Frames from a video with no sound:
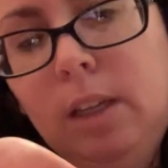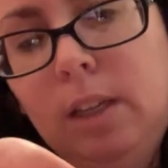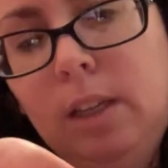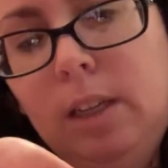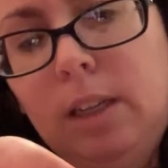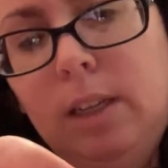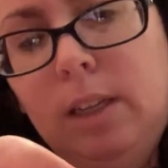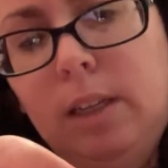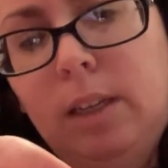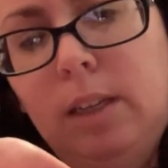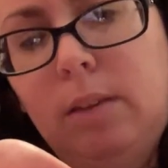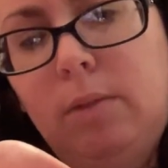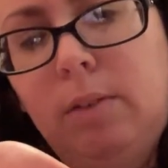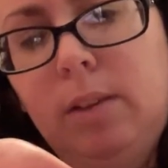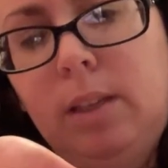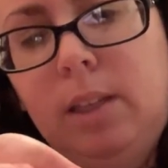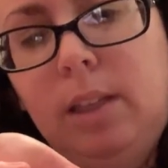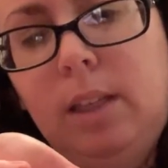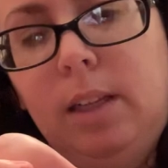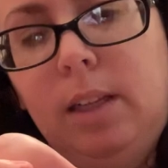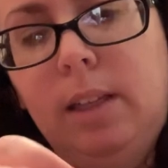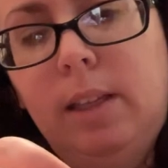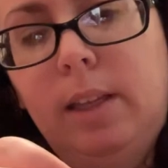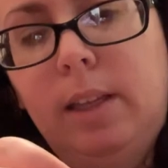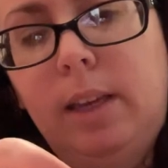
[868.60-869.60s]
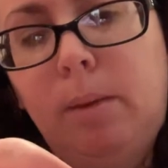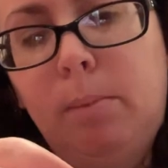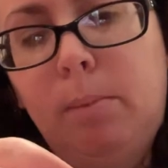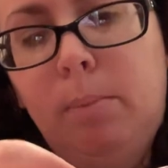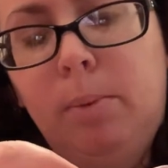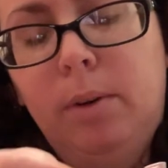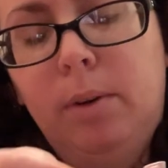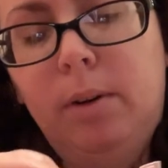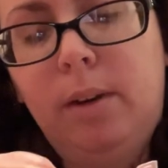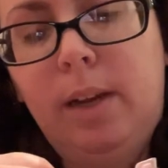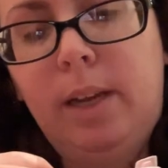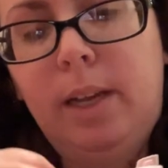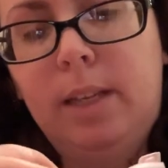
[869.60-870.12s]
Uh, I feel like the
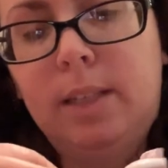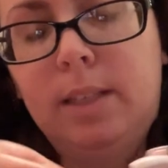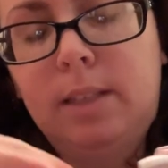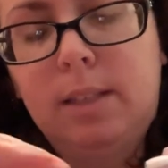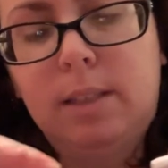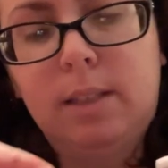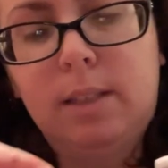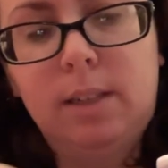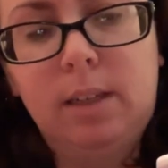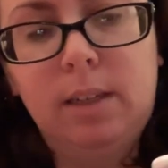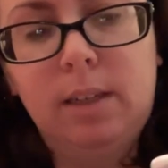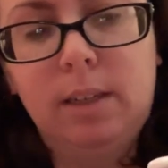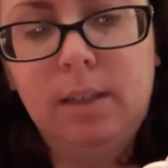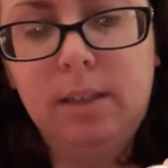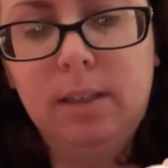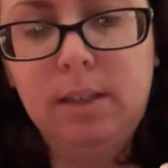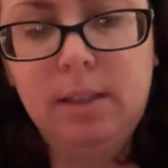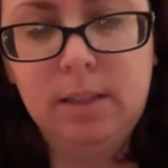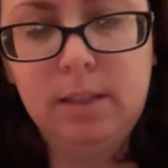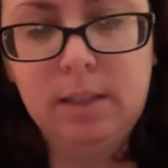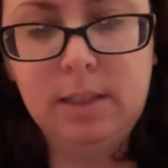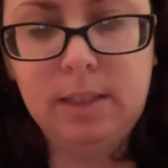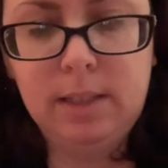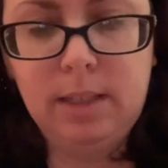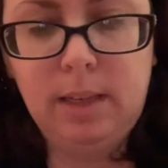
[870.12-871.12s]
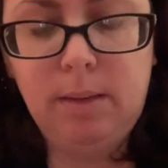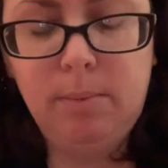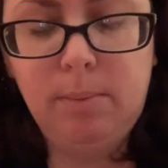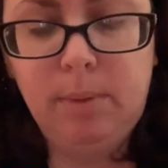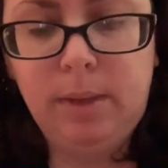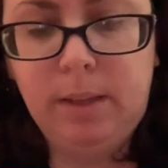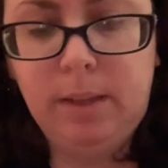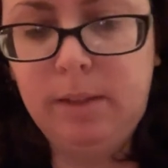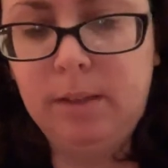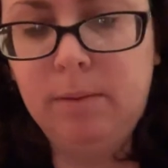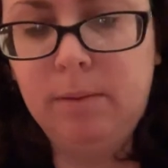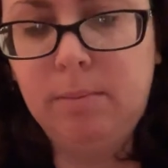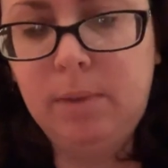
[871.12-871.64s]
Glamper has this kind of seat
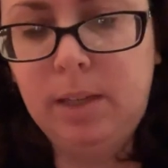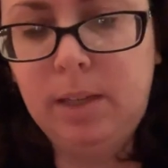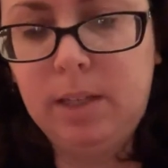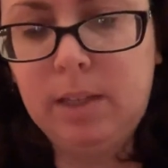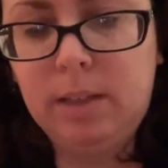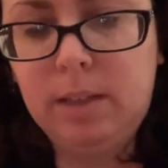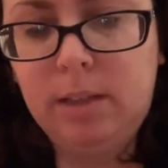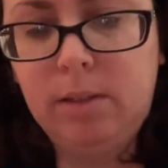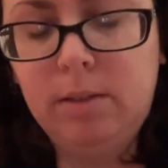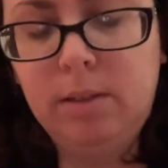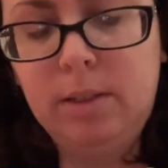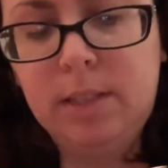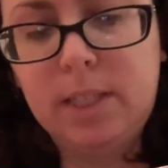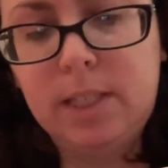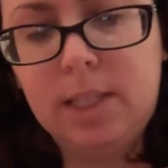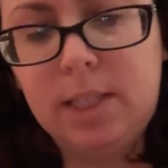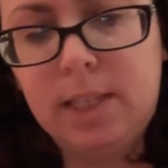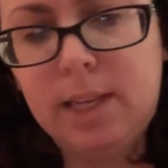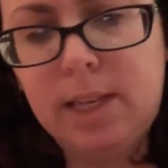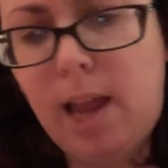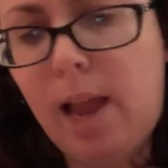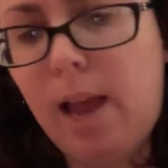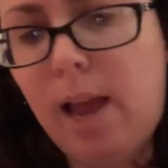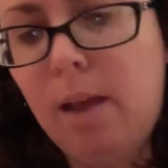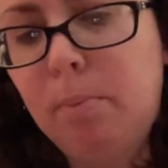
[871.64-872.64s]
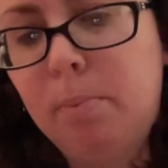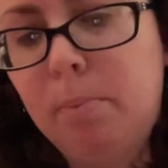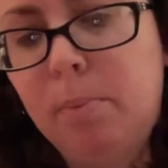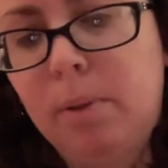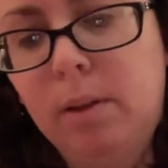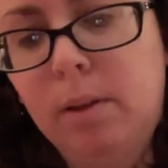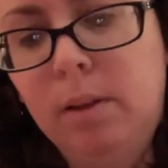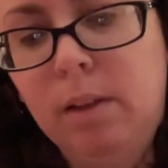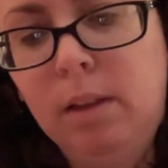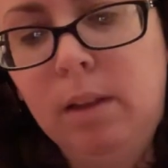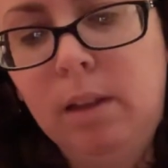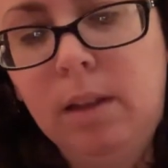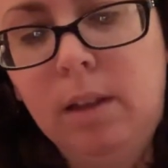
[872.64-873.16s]
belt, and it makes a good snap,
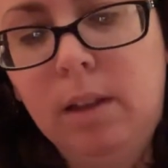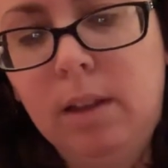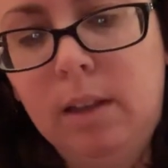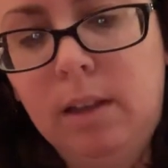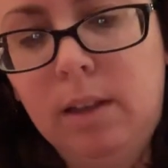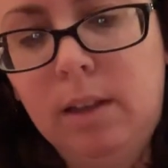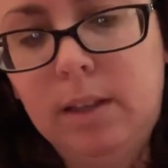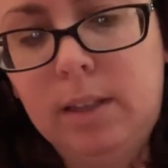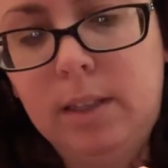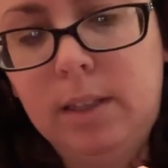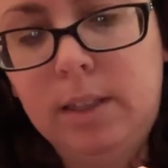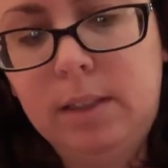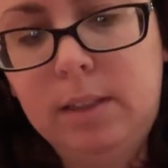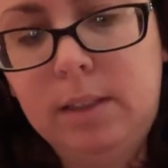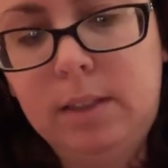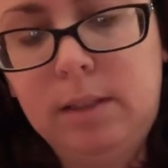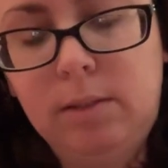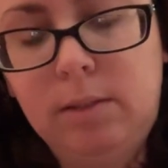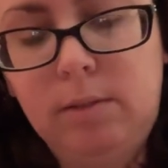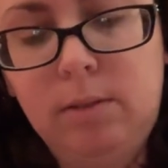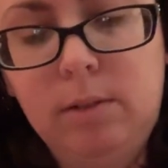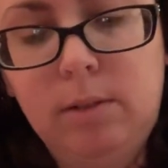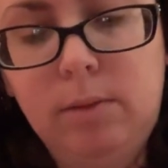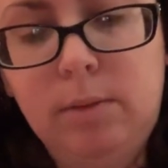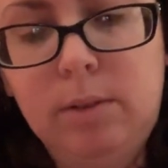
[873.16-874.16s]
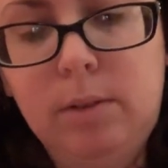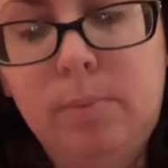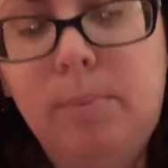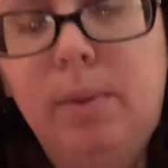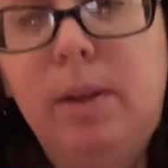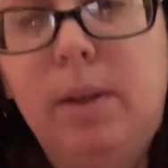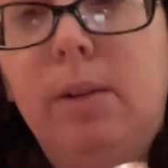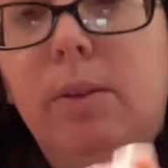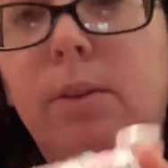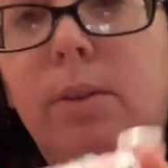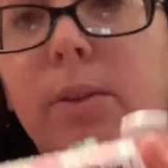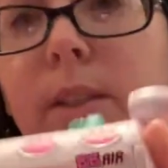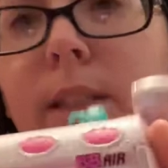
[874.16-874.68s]
uh, so you know it's
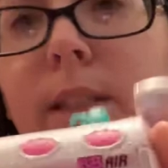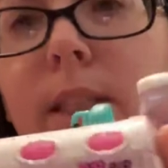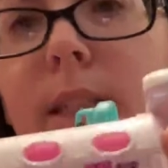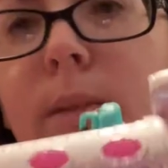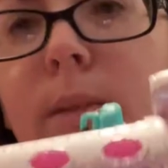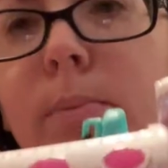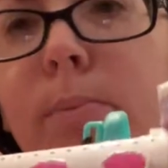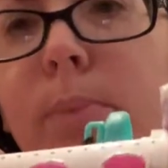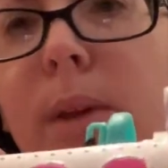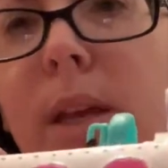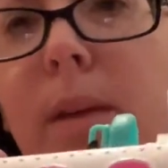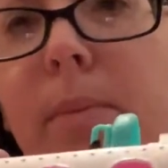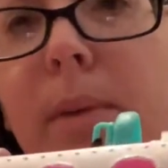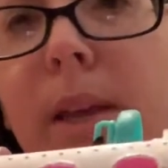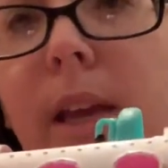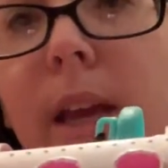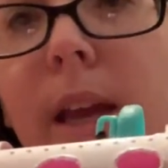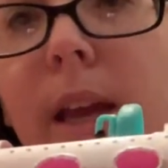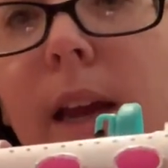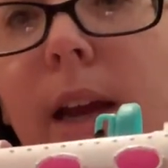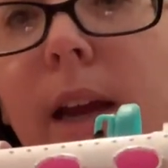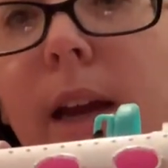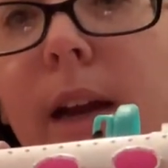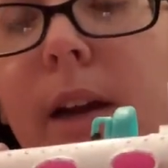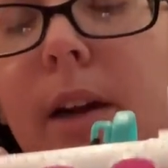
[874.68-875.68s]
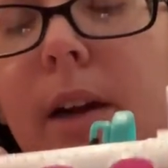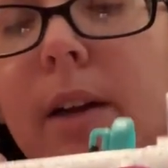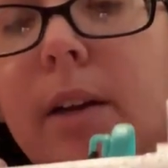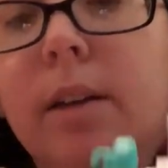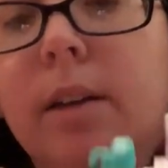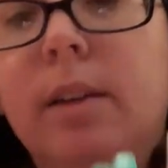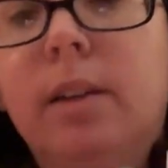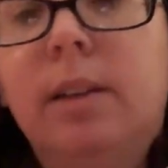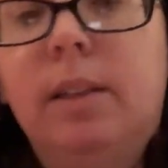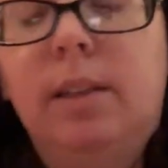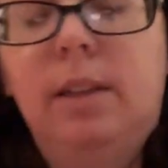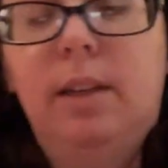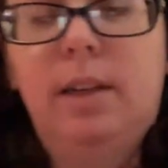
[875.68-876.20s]
buckled. It says B B
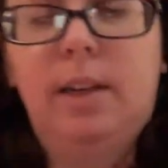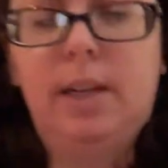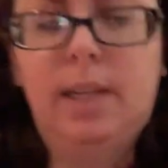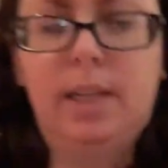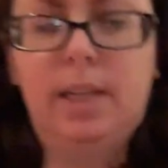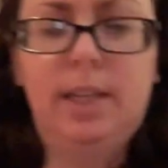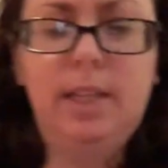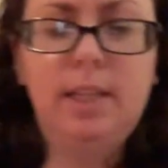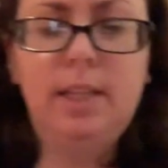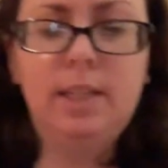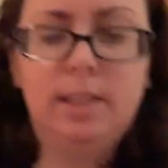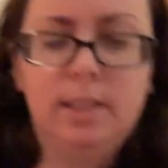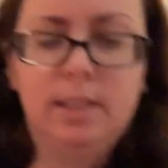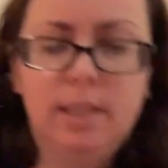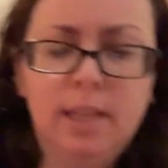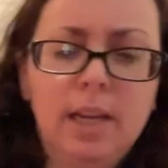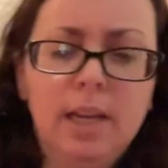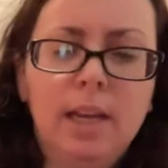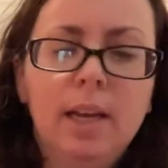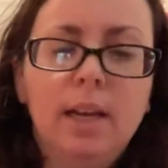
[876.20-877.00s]
Air on it.